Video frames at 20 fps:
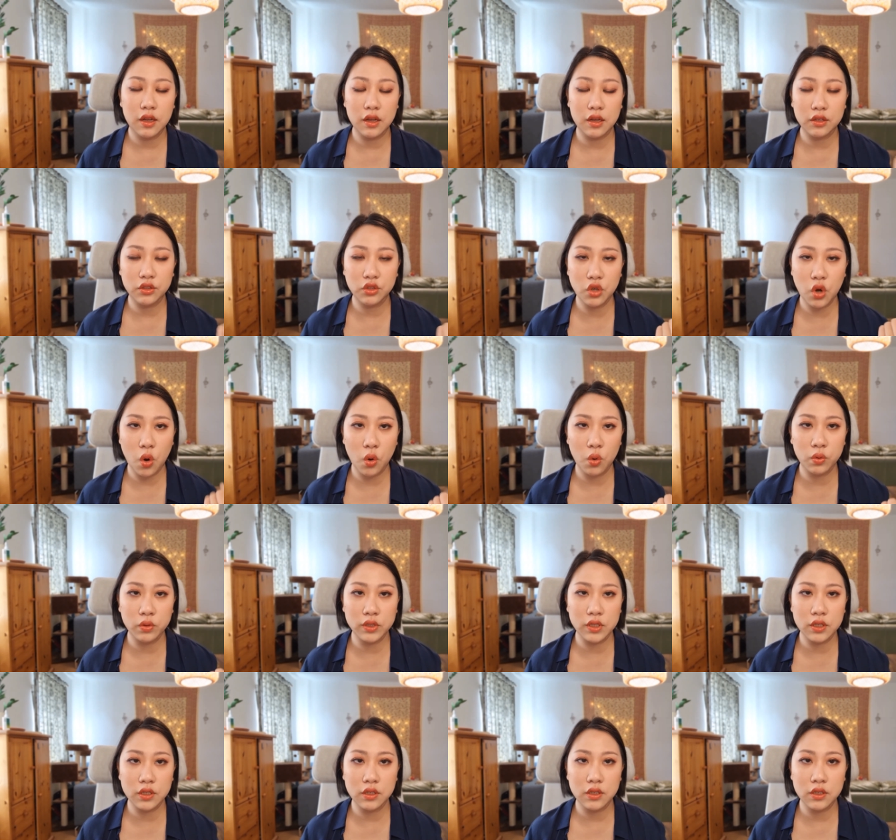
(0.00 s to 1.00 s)
tone,
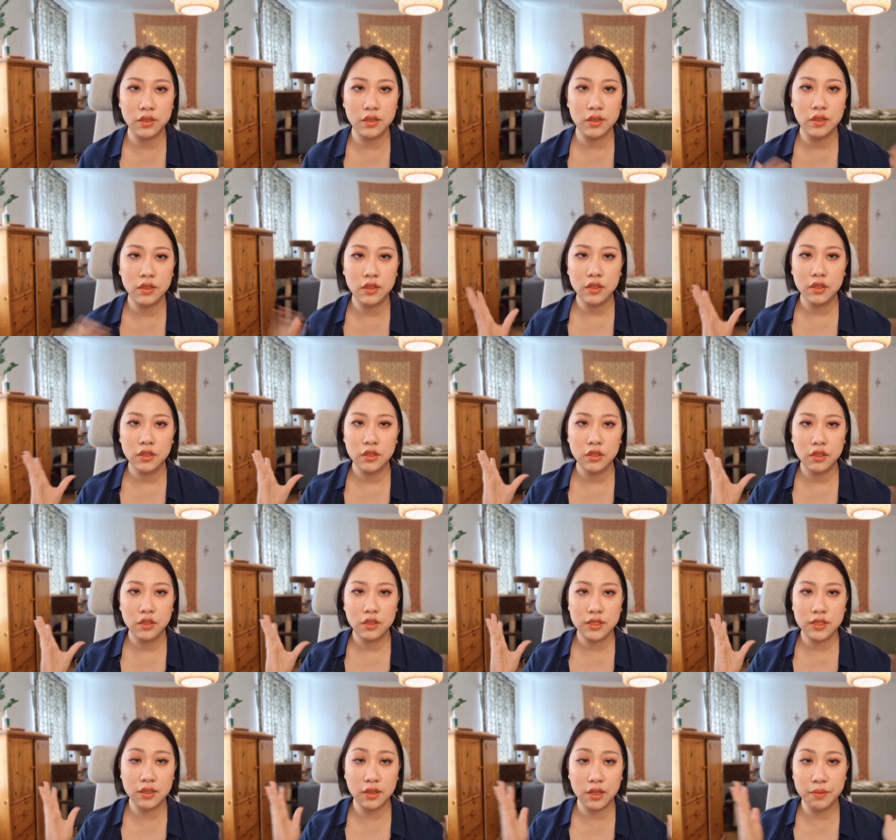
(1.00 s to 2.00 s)

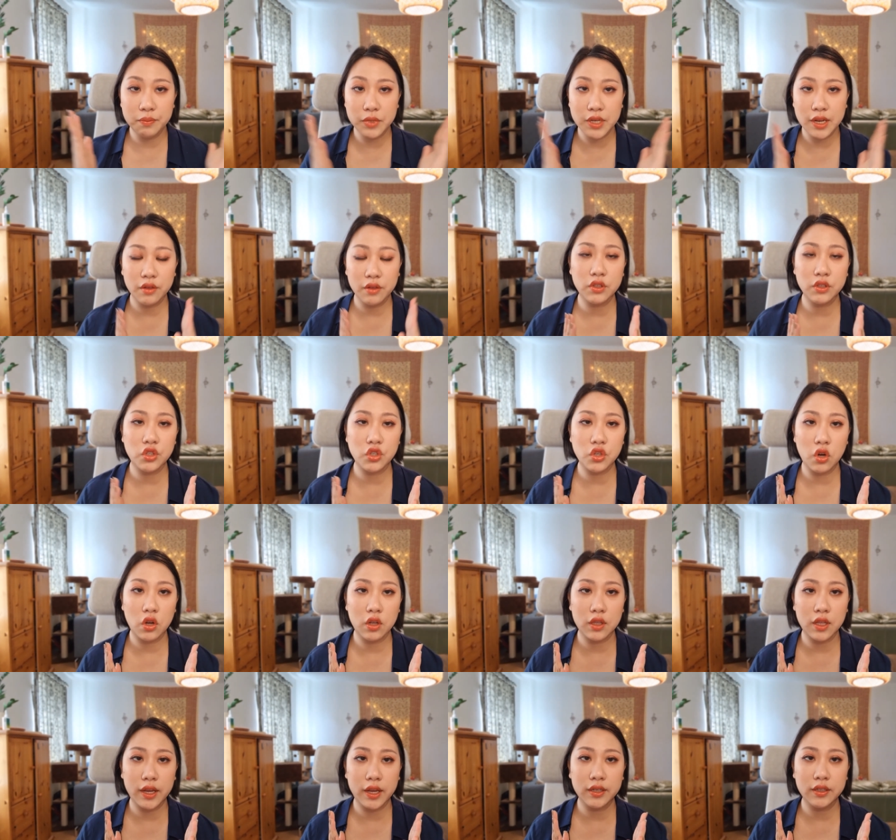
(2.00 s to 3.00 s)
slim down the
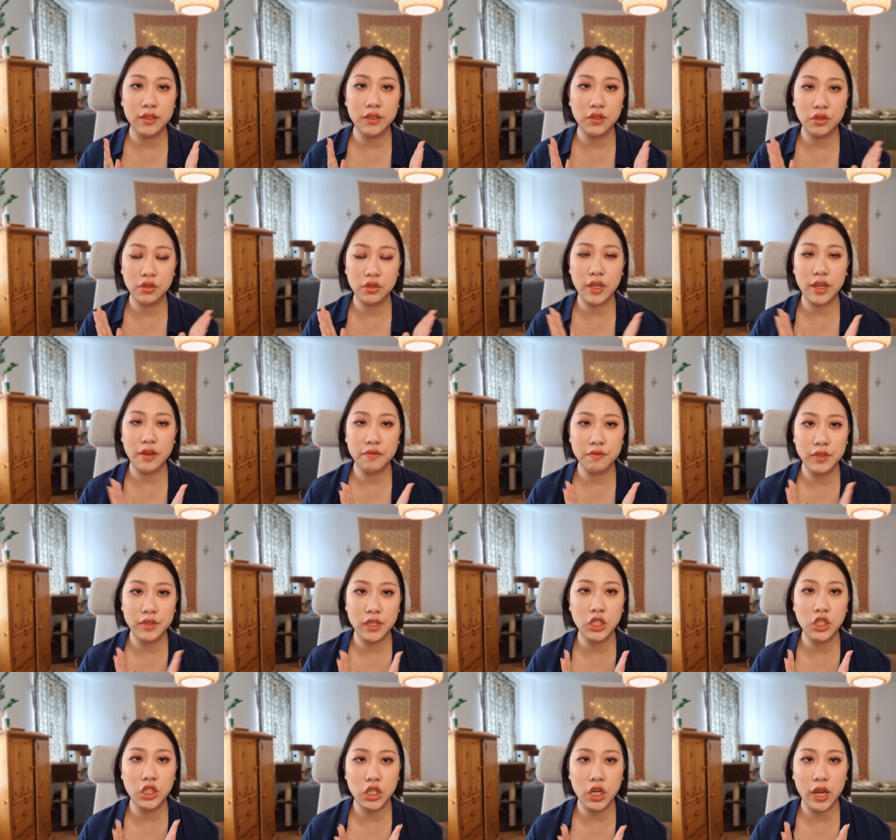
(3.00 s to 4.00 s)
jawline into that V
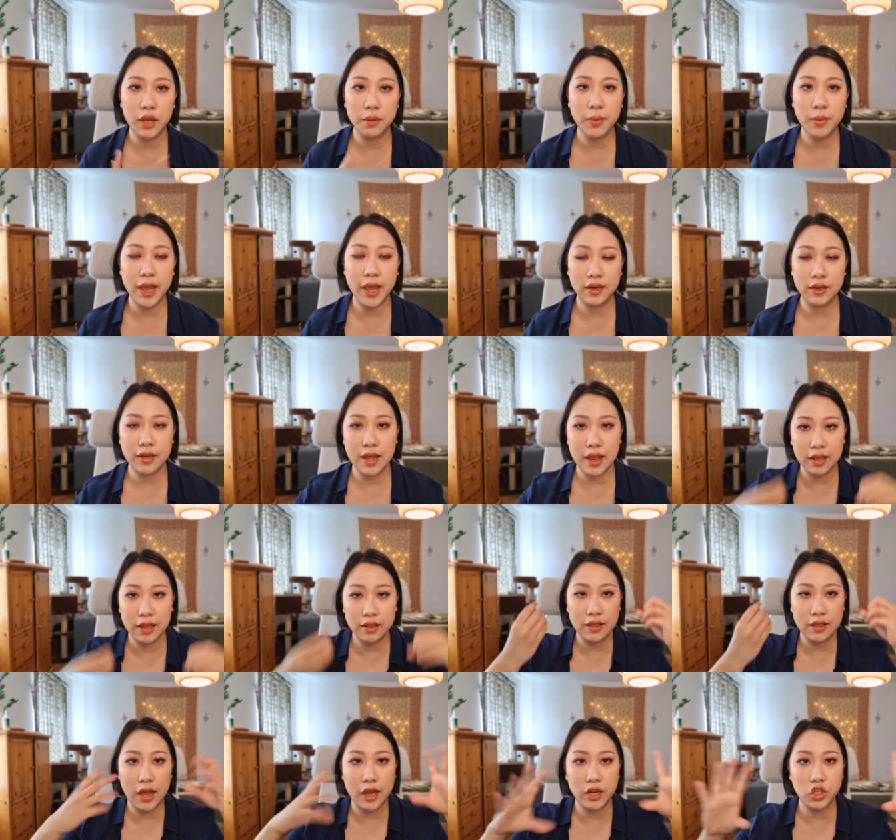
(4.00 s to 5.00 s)
shape, and
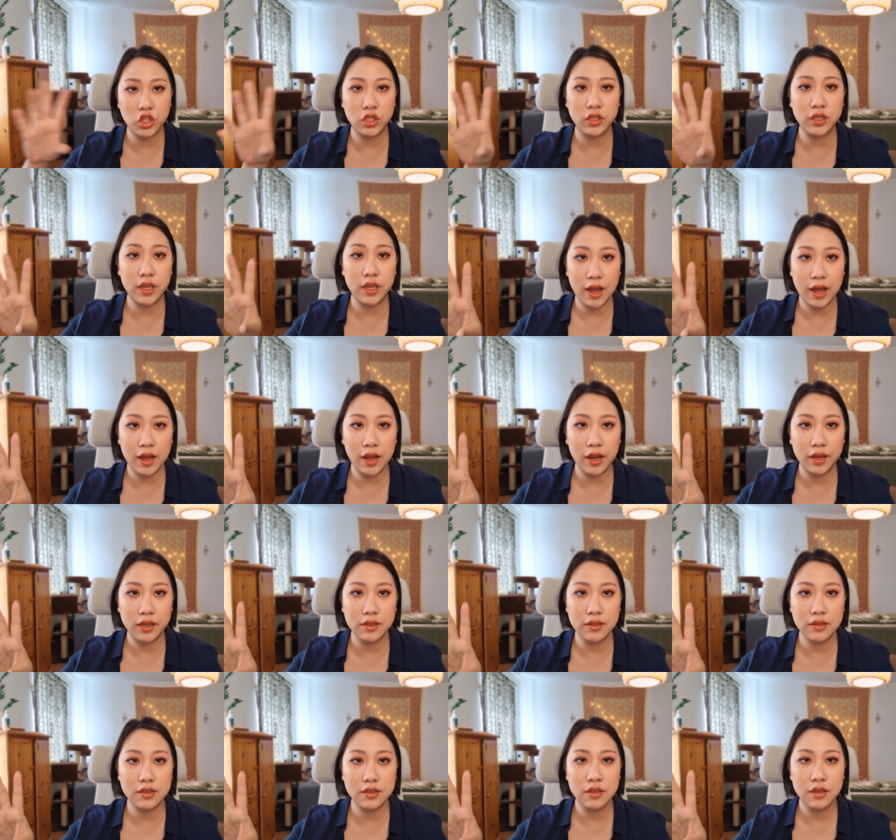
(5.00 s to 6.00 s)
enlarge the
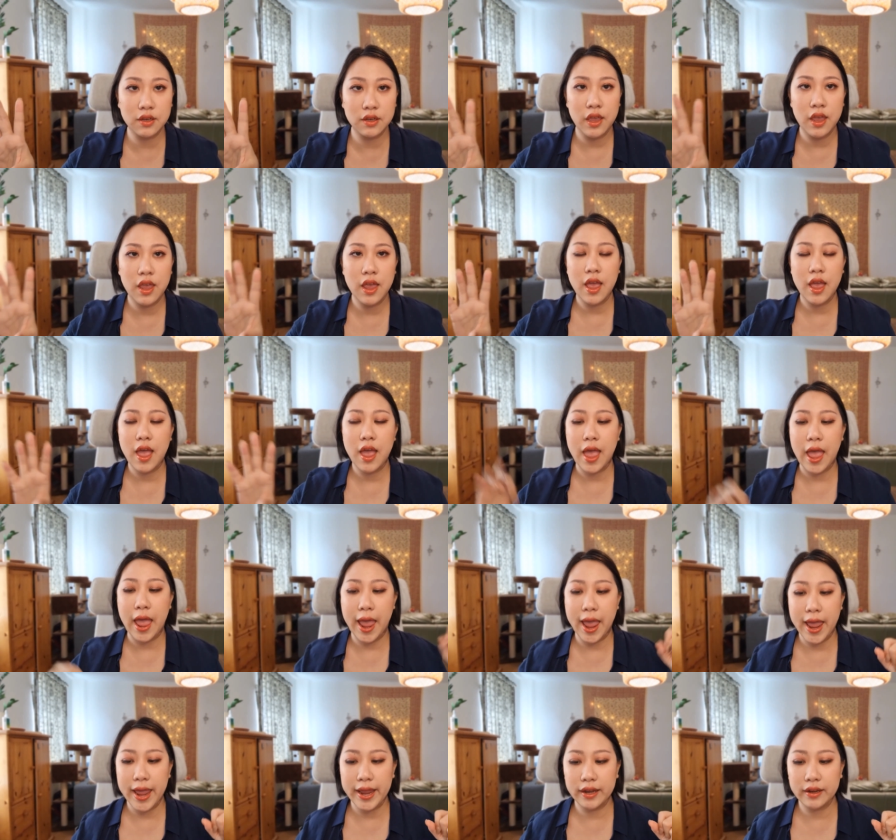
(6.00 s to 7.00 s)
eyes.
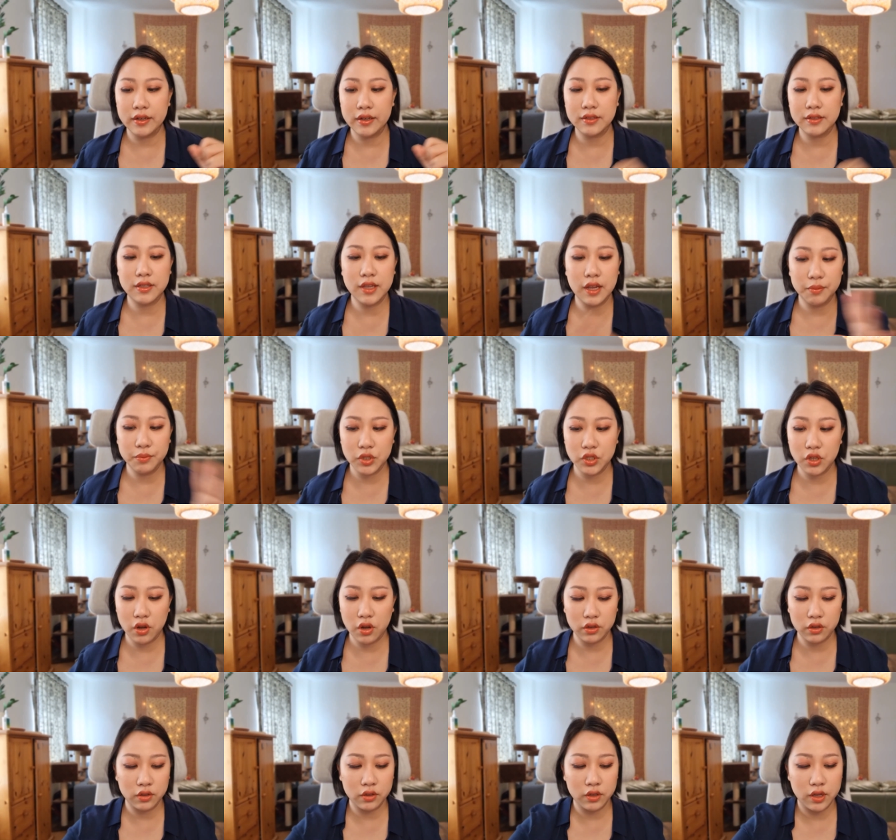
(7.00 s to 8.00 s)
And
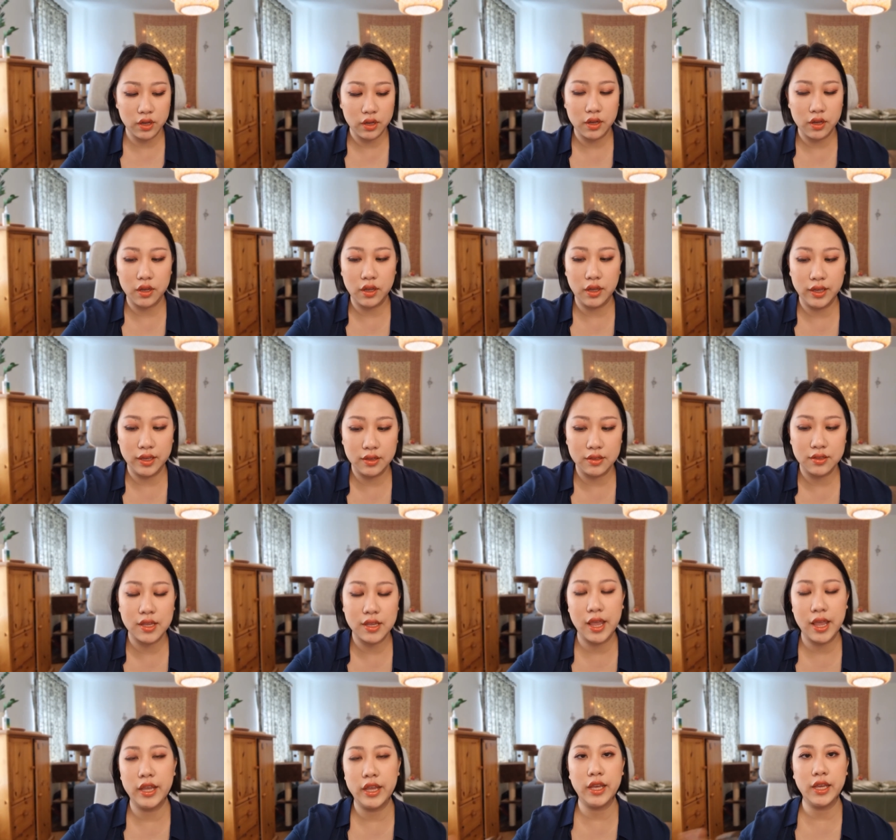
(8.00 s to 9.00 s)
Samsung is
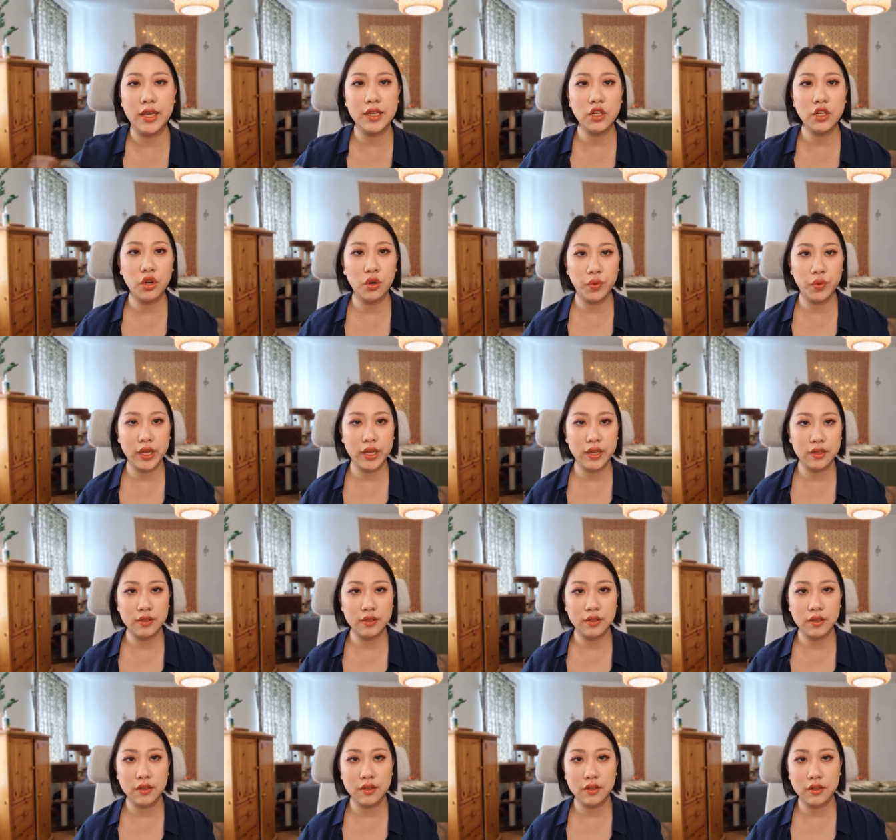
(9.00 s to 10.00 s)
a Korean
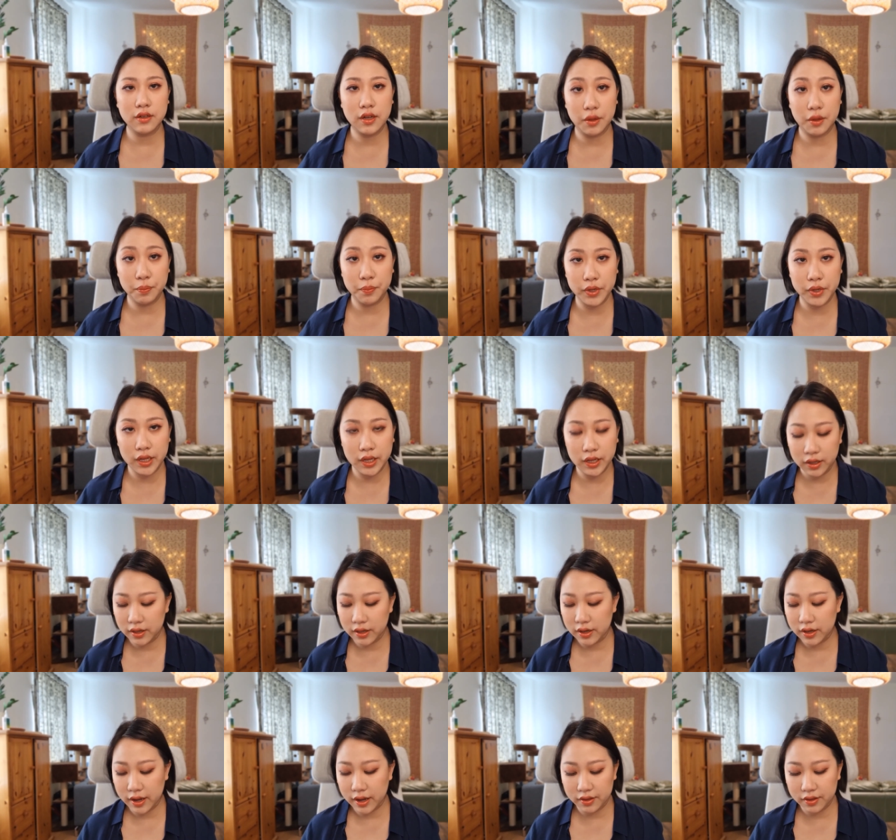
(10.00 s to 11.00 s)
company.
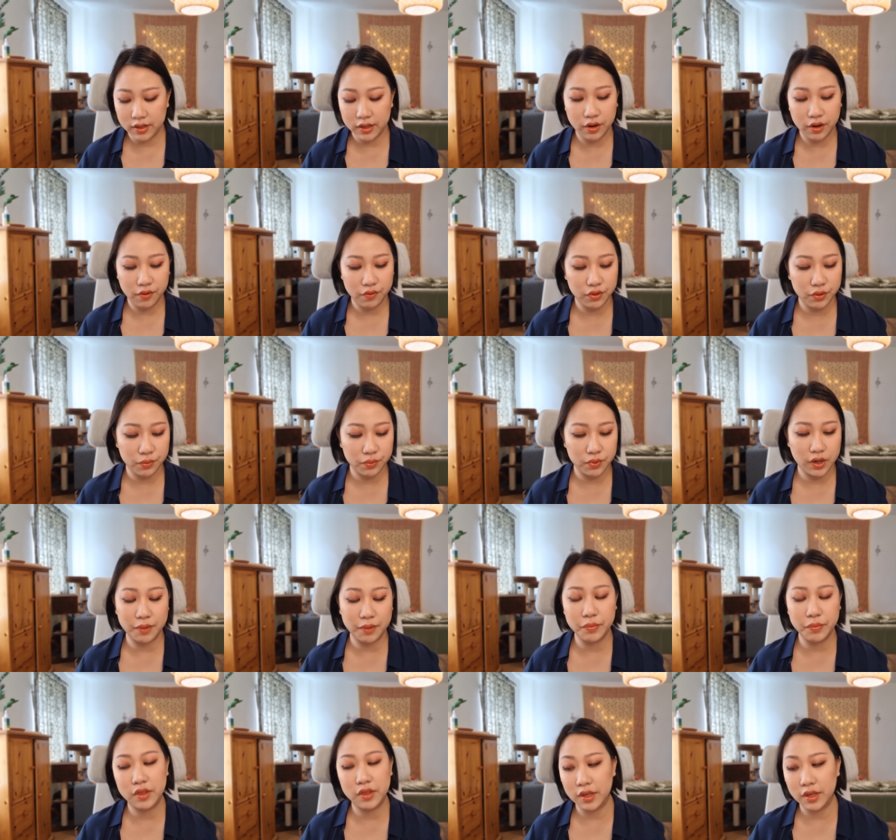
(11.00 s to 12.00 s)
I think
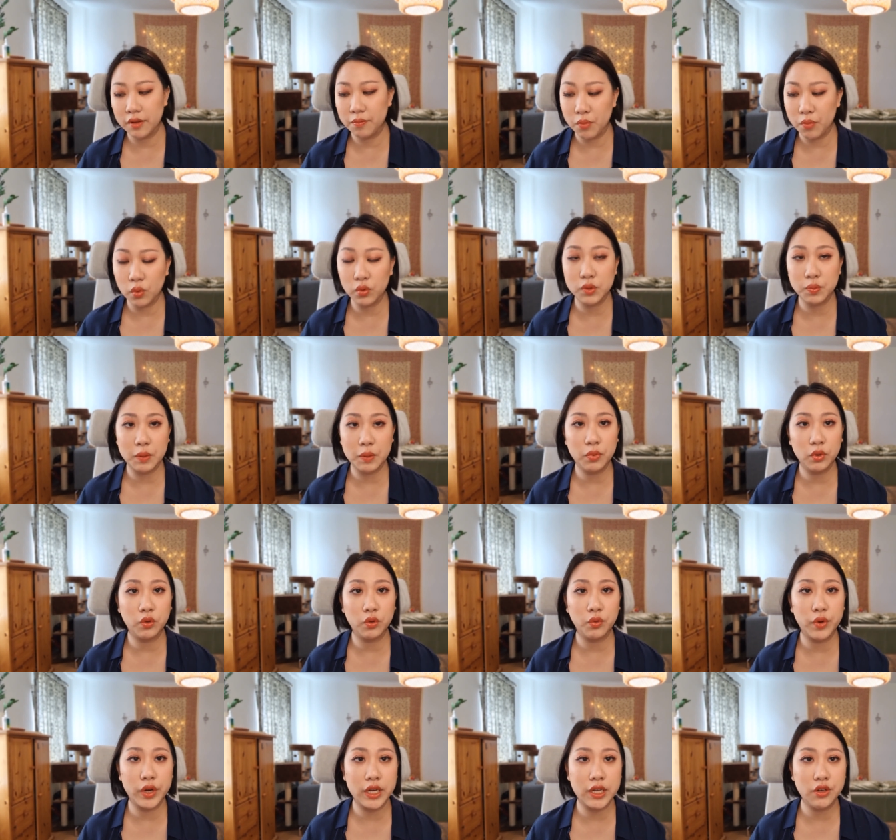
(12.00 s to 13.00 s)
most people
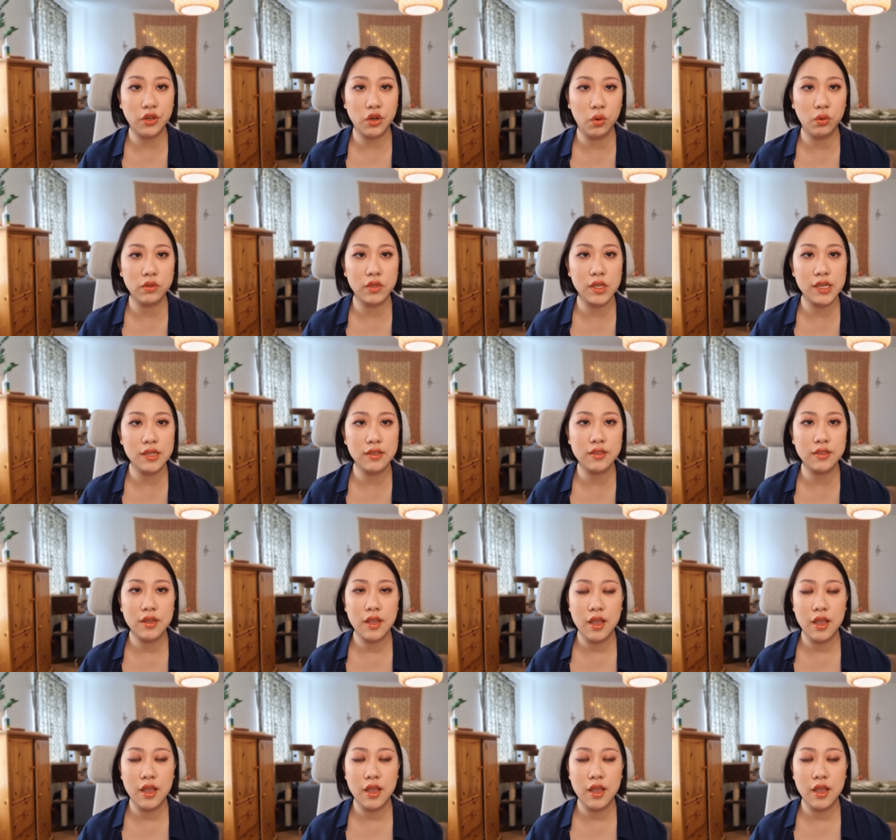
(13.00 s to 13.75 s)
already know this.